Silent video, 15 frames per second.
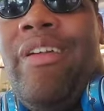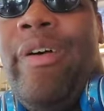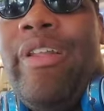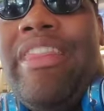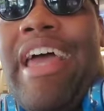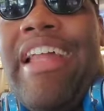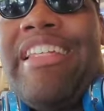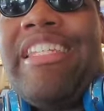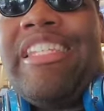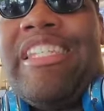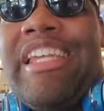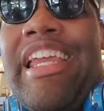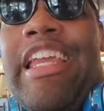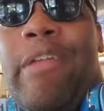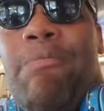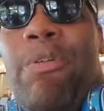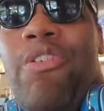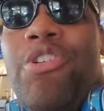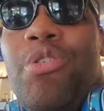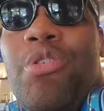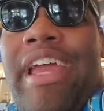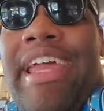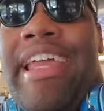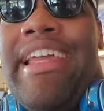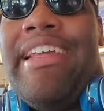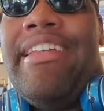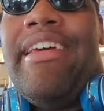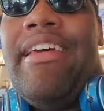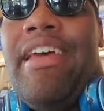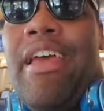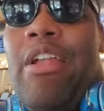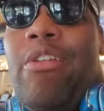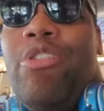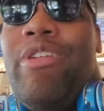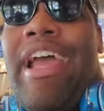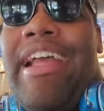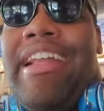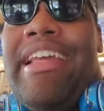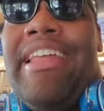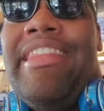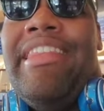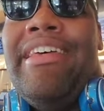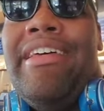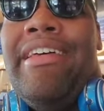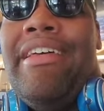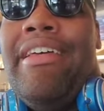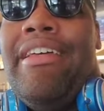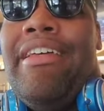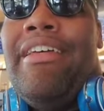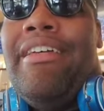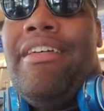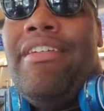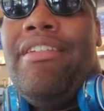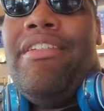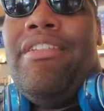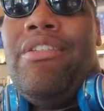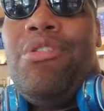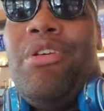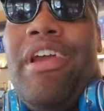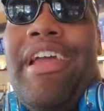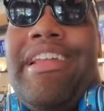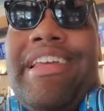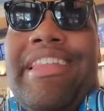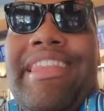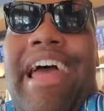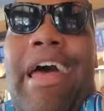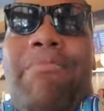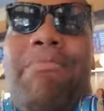oh, that Sting portrayed, trade in the, trade in